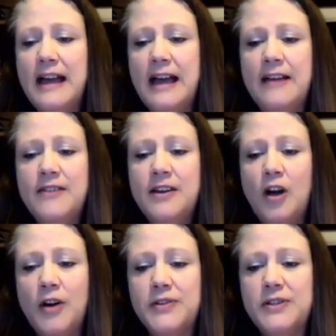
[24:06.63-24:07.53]
And then
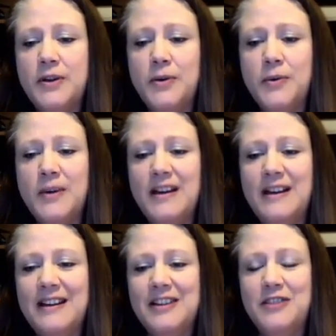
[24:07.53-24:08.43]
also,
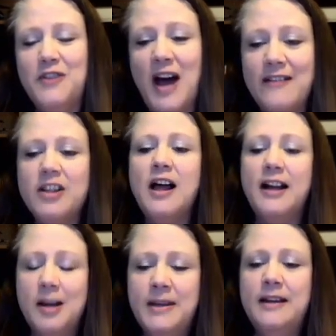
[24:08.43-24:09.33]
because if you have a lot
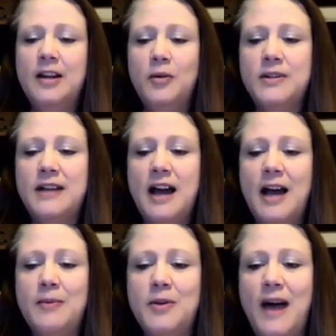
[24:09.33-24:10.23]
coming in at one
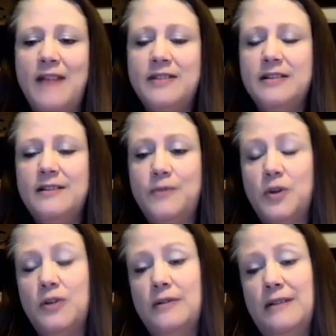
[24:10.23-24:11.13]
time, you have to, if
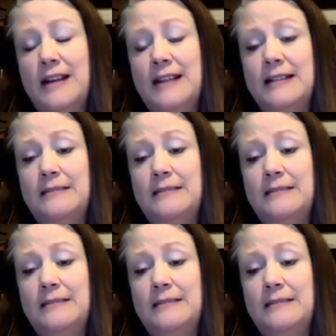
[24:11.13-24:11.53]
we're in a